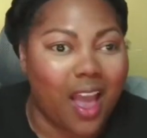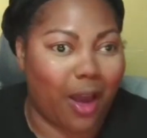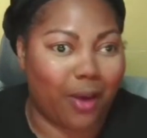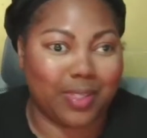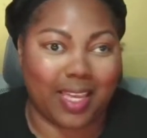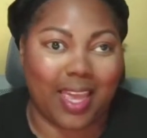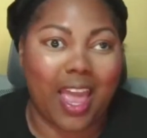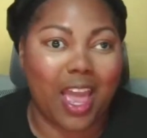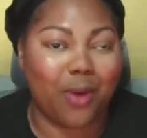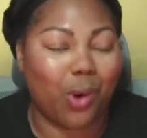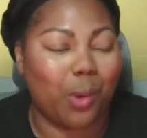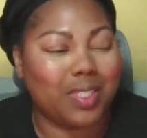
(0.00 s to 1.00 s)
I was like,
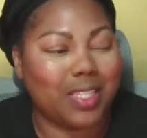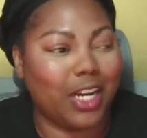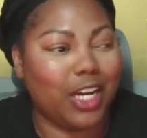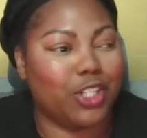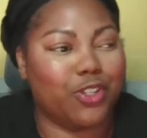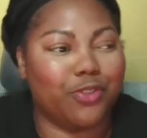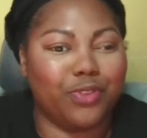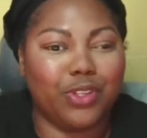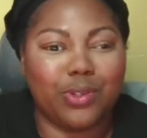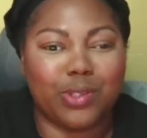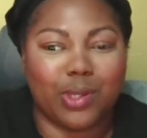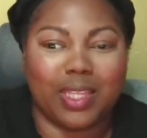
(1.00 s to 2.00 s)
hey, we're almost at 100
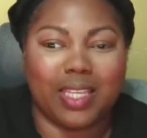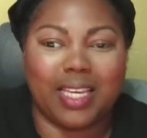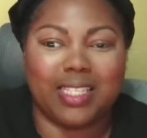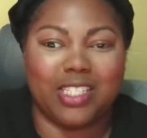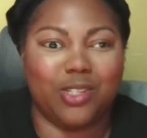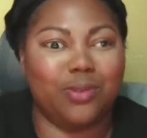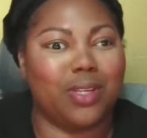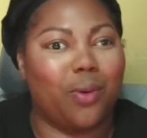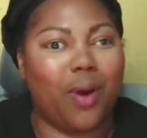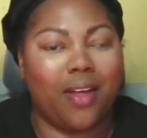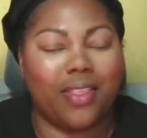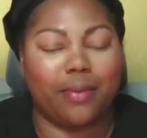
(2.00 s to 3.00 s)
views on this. And she was like,
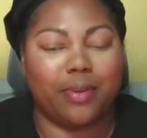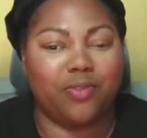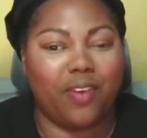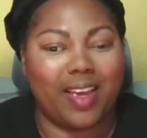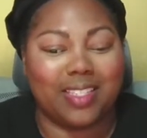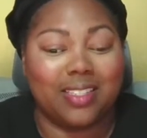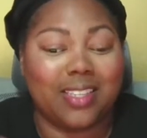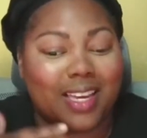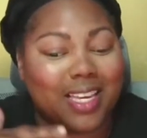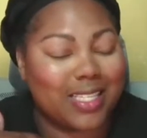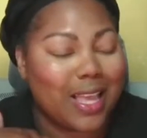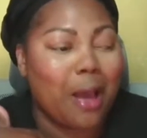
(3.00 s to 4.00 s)
wow, that was fast. I was like,
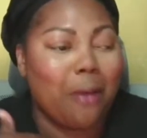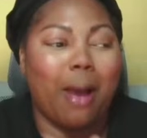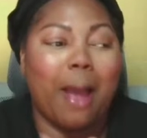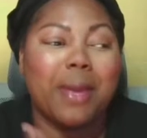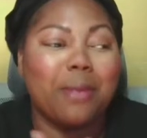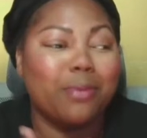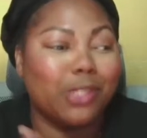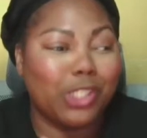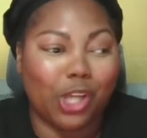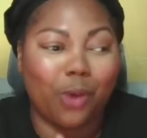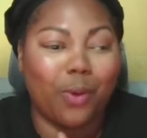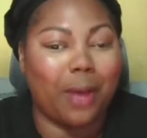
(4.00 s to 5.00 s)
because my people
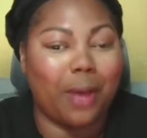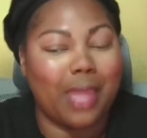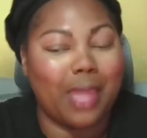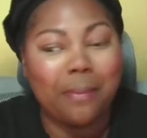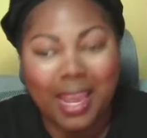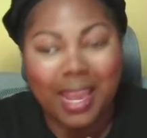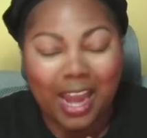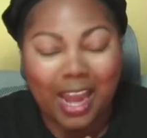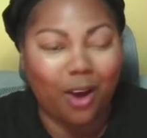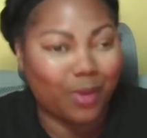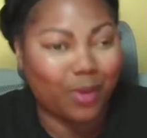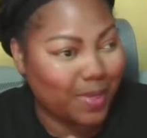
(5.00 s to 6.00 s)
show up. They may not
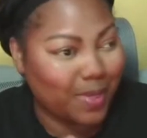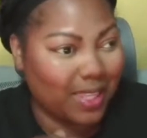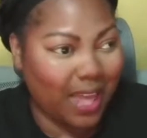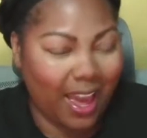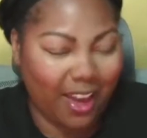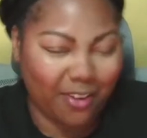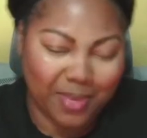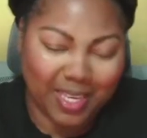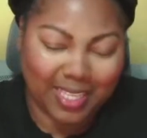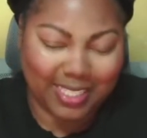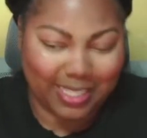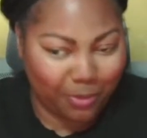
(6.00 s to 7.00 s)
always be live
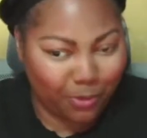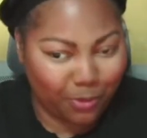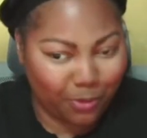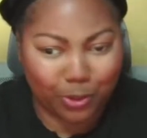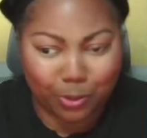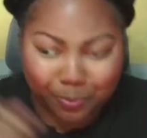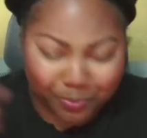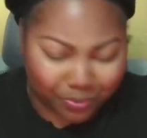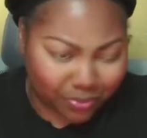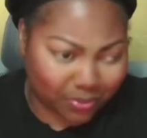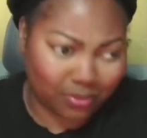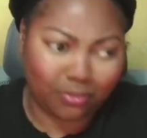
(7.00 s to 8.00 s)
because some of you
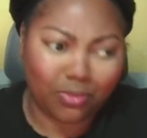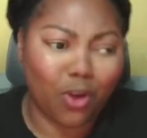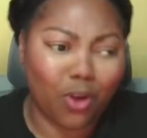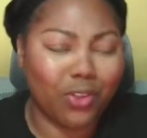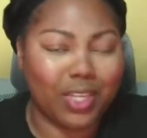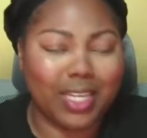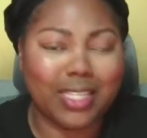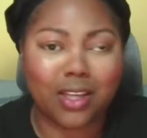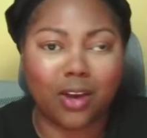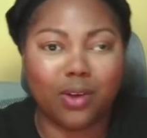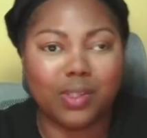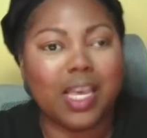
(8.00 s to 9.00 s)
are on the East
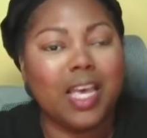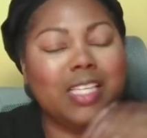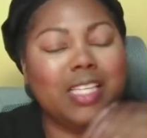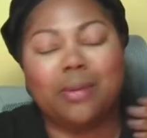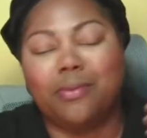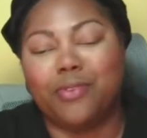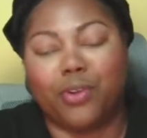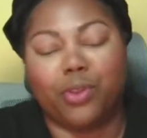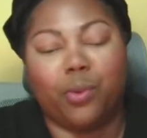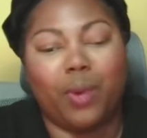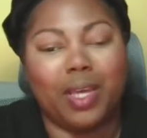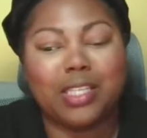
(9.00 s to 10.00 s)
Coast, some of you are on
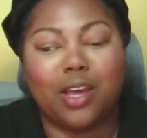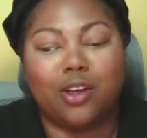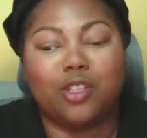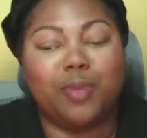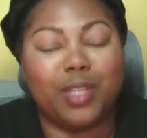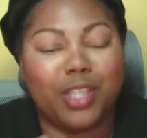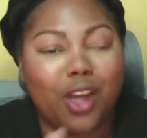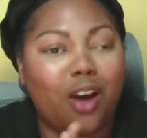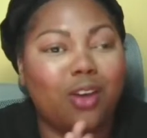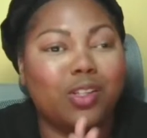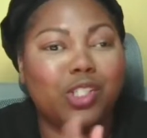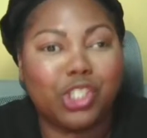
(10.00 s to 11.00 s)
the West Coast, but
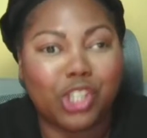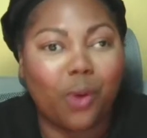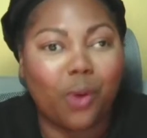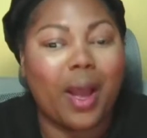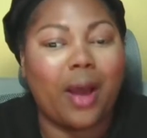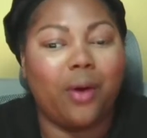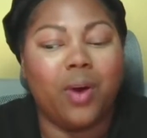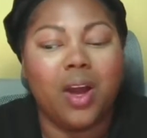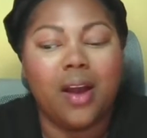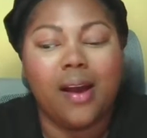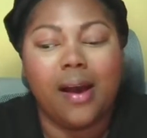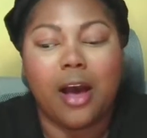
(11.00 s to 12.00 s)
y'all show out.
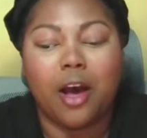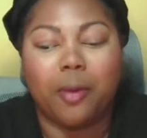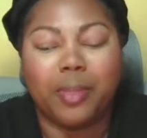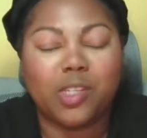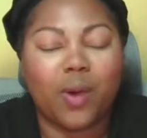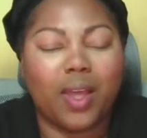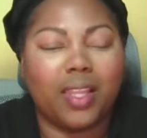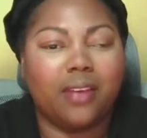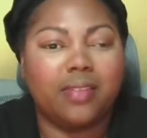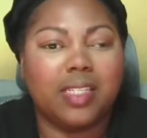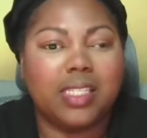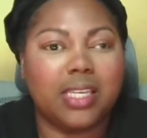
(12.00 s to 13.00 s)
And so I
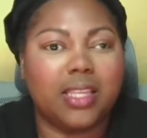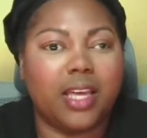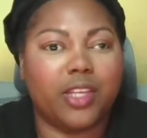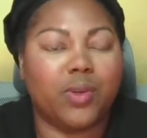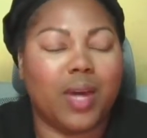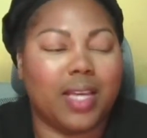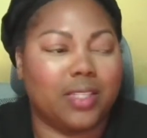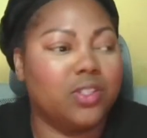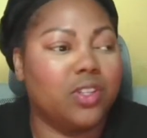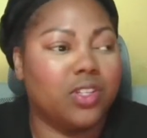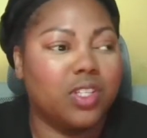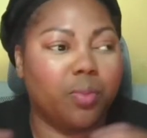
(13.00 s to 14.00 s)
love to see that you guys are
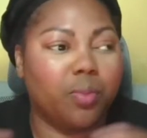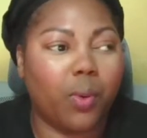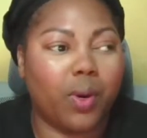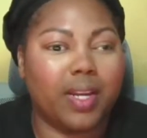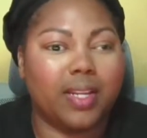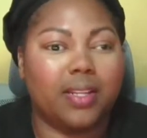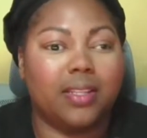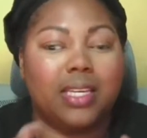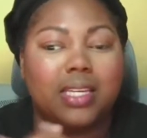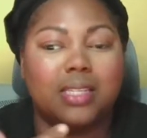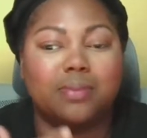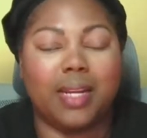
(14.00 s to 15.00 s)
still supporting
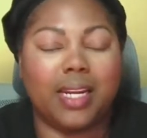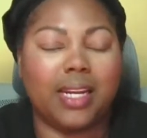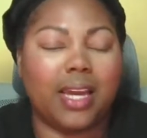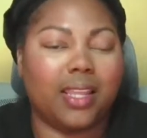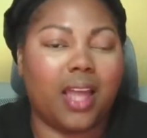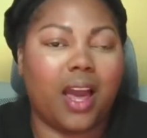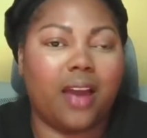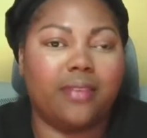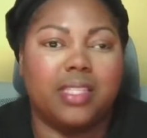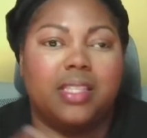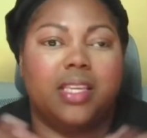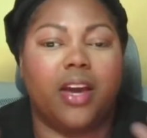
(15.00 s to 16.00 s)
these Monday Night Lives and the